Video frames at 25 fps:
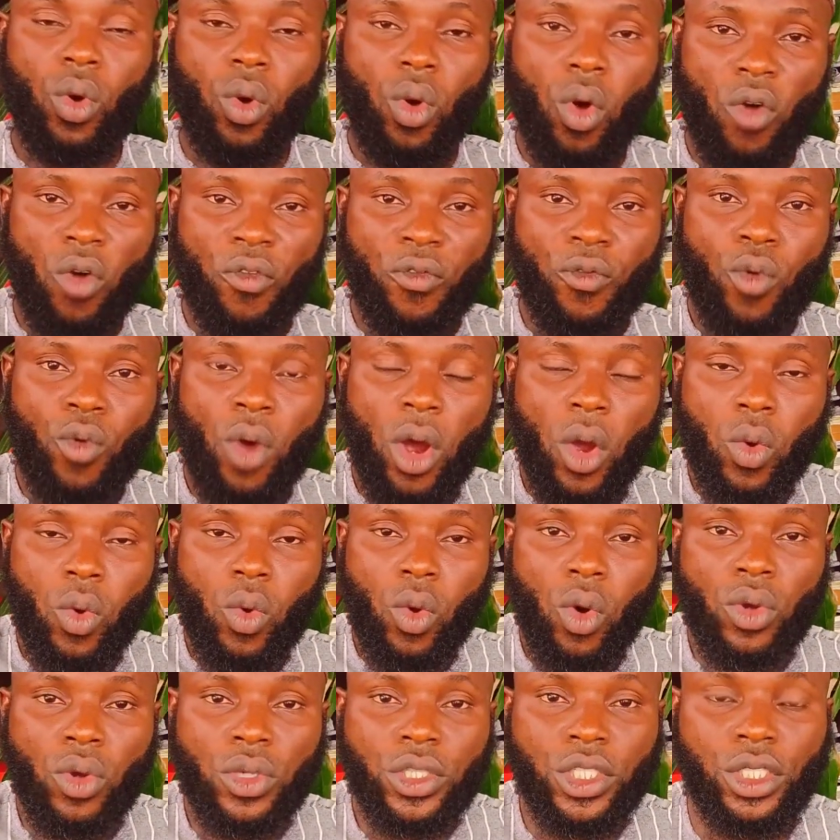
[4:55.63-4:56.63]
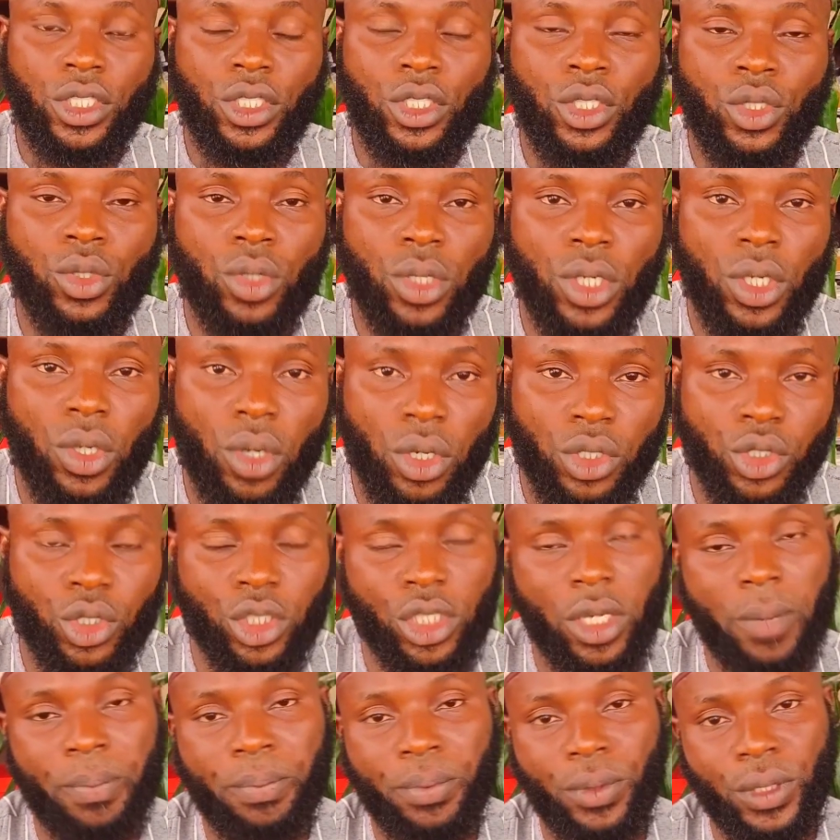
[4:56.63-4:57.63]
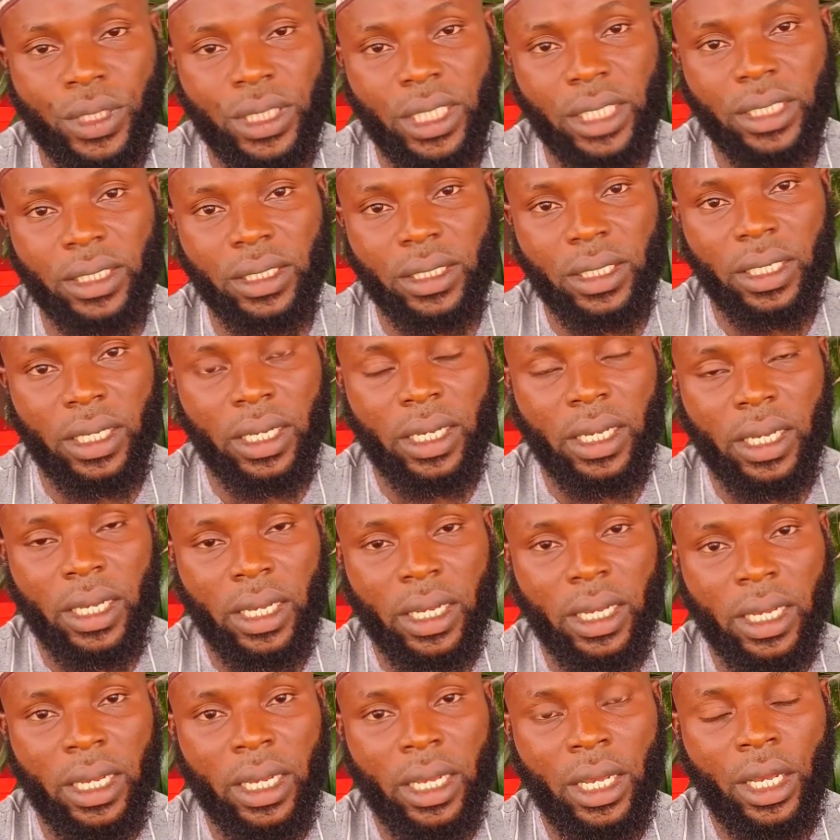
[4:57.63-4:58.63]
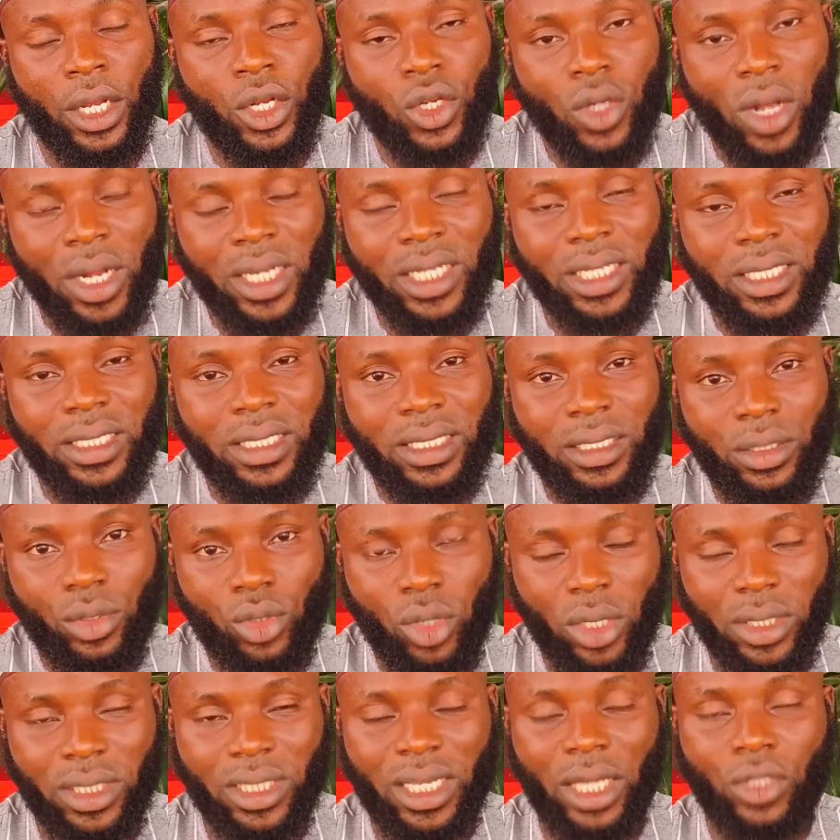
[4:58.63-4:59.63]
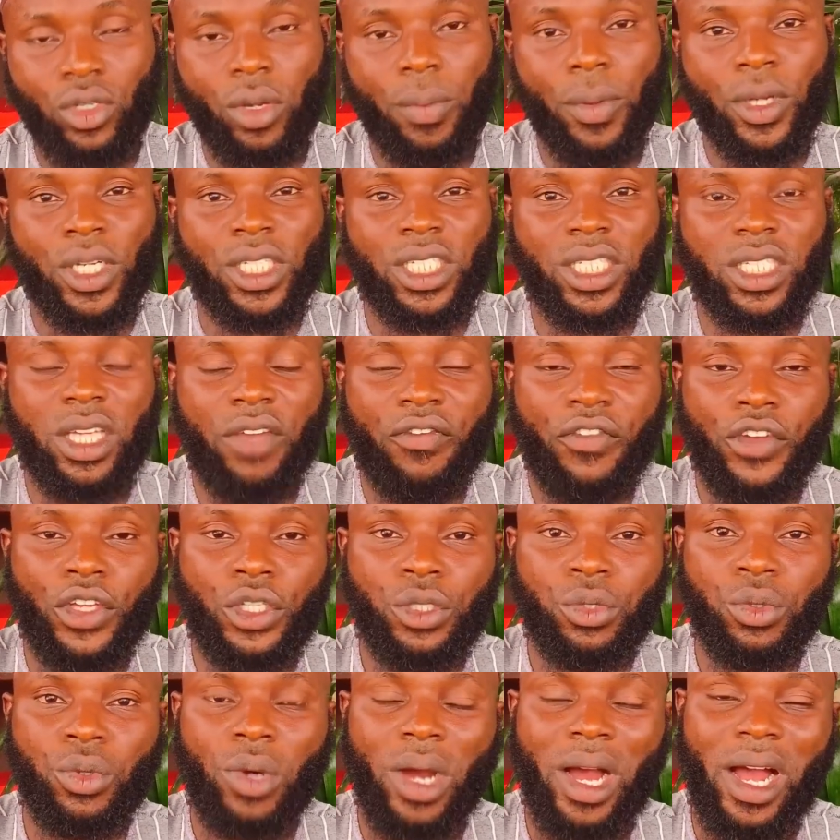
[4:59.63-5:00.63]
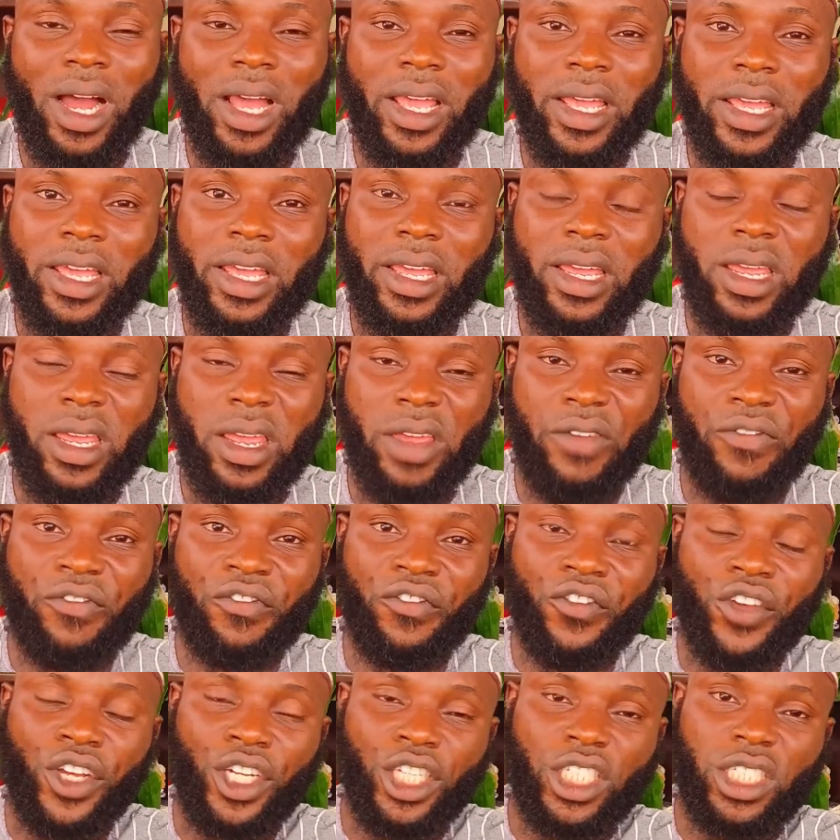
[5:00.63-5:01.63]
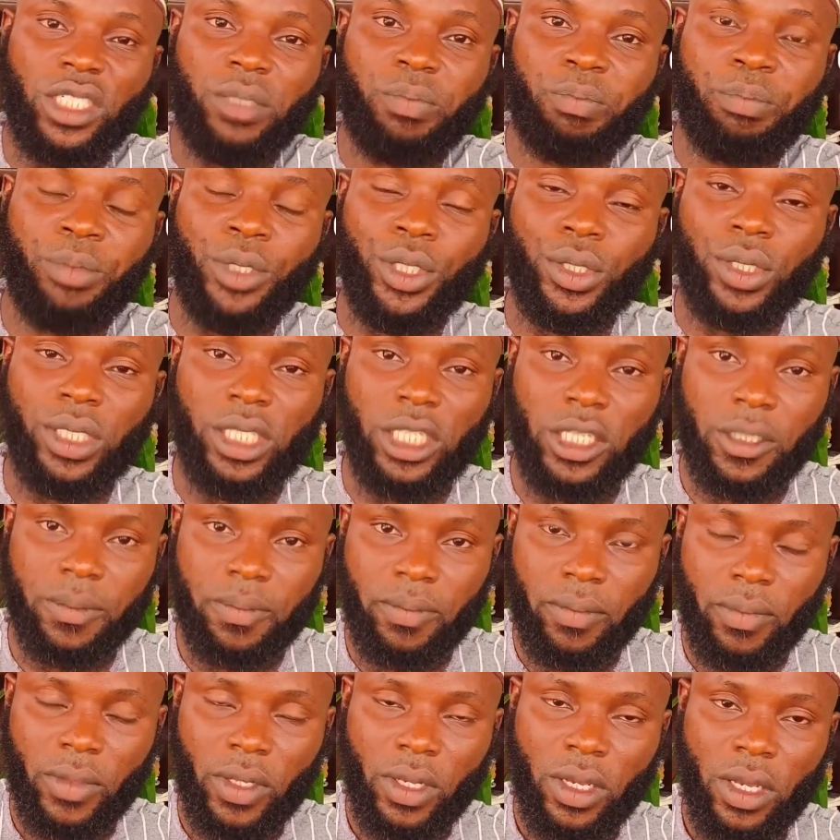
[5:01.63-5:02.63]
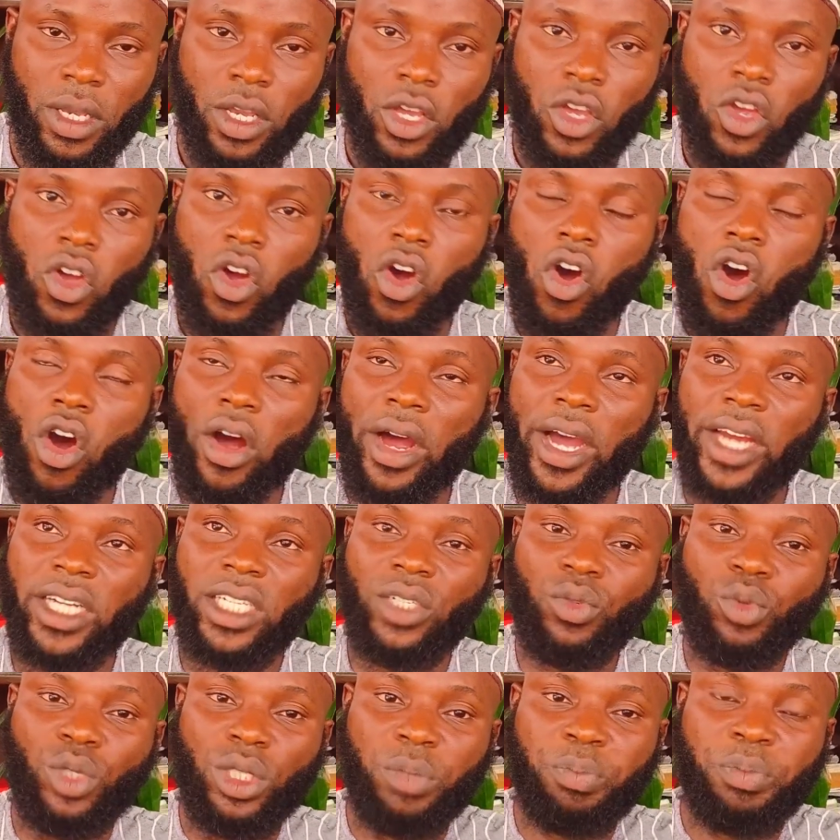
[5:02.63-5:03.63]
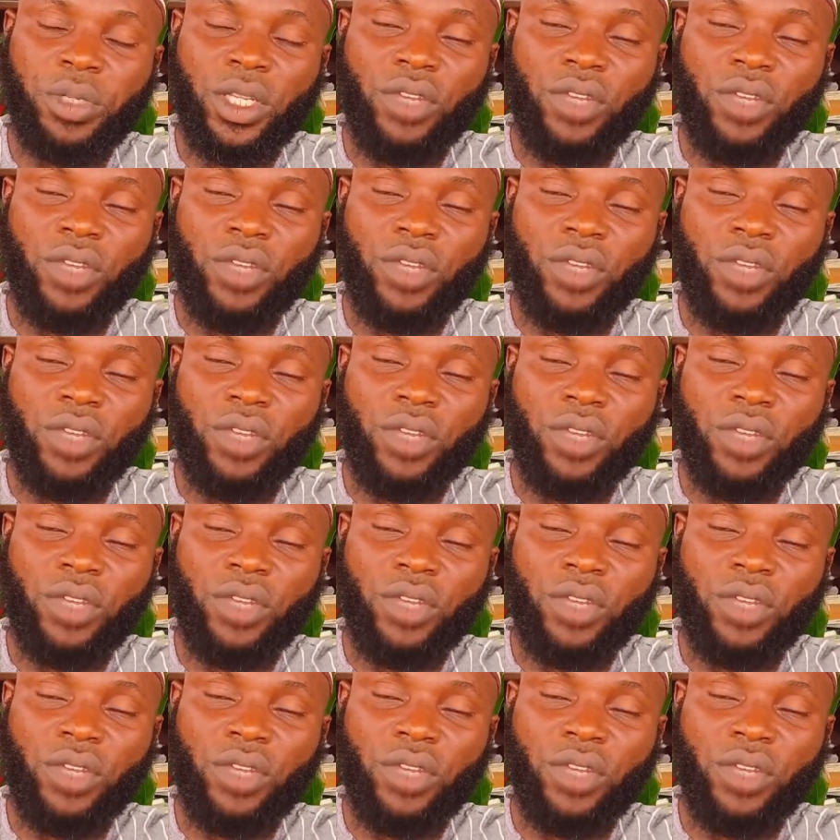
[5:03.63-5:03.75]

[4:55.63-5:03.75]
of what goes into the construction project. Not just that somebody is giving you a finished building already with